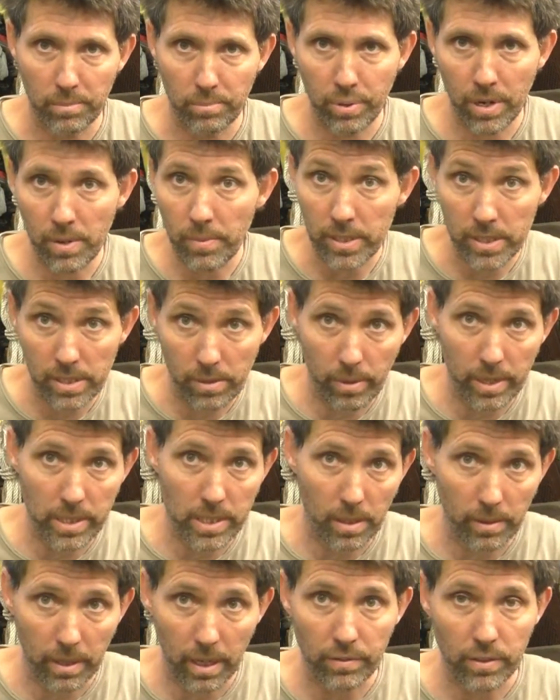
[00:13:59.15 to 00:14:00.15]
Pretty much the
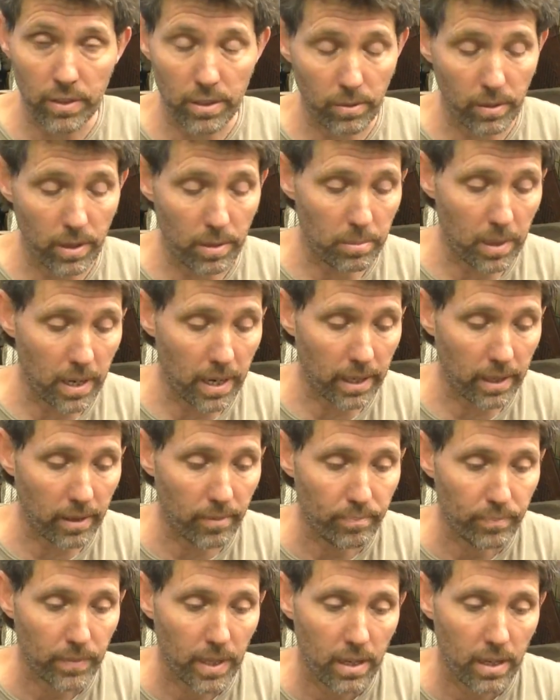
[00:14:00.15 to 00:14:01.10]
rest I'm going to have to do on the bike.